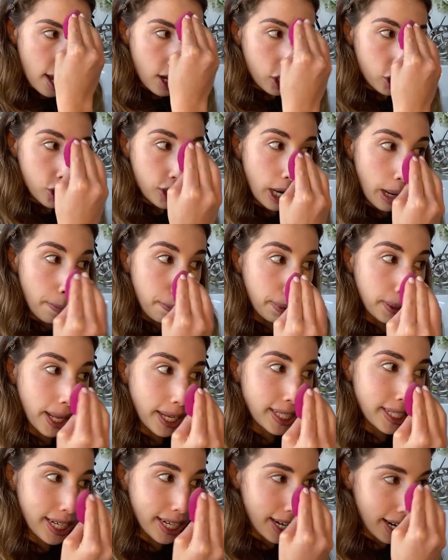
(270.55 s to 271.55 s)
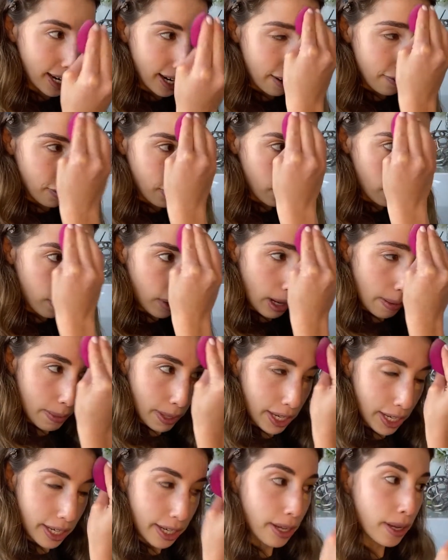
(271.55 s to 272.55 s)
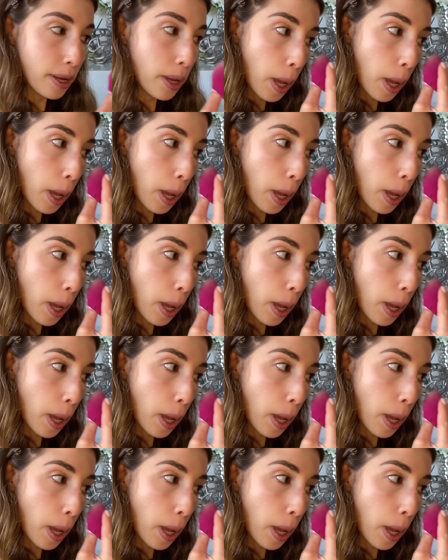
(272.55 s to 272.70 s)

shit blended in, if you know what I mean.